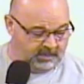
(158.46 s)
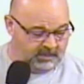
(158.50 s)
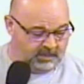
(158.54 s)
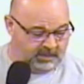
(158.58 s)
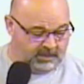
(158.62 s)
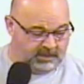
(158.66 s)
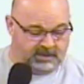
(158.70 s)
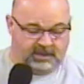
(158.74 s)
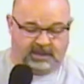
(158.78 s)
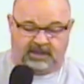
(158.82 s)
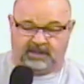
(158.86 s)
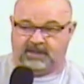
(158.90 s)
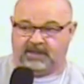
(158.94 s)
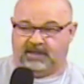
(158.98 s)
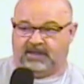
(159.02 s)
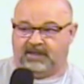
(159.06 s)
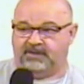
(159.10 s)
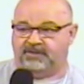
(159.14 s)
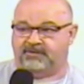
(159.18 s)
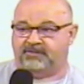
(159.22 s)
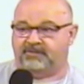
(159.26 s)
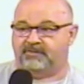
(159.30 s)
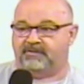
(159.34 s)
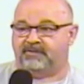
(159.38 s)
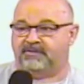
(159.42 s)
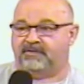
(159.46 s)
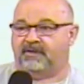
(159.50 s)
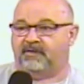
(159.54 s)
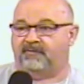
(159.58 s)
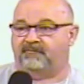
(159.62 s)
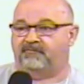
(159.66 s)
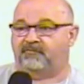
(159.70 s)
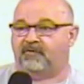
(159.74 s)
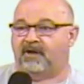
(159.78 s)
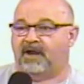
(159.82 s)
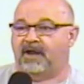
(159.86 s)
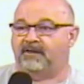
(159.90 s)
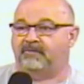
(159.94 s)
you need to get
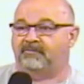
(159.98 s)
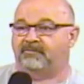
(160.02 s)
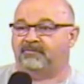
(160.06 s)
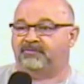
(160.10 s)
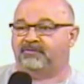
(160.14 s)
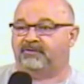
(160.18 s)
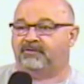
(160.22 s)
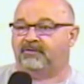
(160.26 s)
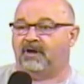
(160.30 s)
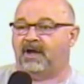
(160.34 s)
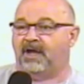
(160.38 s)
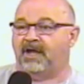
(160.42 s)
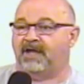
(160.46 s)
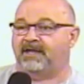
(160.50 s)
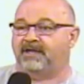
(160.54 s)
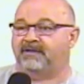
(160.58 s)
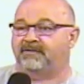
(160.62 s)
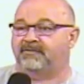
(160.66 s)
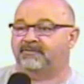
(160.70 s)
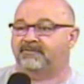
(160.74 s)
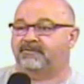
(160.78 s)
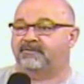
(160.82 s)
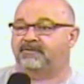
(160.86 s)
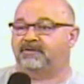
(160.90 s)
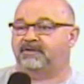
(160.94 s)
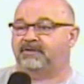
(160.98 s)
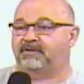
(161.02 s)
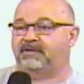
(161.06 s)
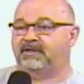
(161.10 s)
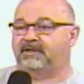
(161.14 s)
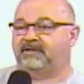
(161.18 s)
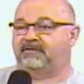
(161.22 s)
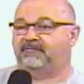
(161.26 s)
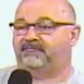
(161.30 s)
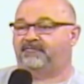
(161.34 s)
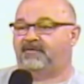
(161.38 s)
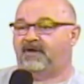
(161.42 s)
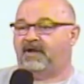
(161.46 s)
yourself right with Christ. You
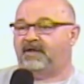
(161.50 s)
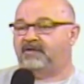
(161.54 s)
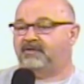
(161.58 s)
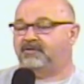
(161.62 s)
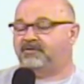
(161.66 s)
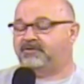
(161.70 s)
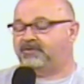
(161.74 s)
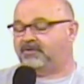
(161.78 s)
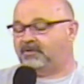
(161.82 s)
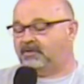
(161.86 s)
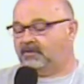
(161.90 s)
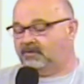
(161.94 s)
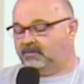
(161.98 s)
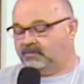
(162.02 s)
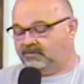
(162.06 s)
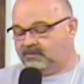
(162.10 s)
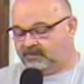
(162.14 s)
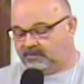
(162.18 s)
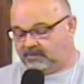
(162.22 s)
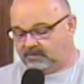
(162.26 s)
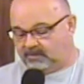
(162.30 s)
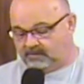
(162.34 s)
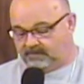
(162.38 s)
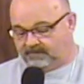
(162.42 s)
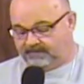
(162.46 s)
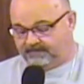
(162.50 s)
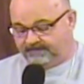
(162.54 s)
need to find a church.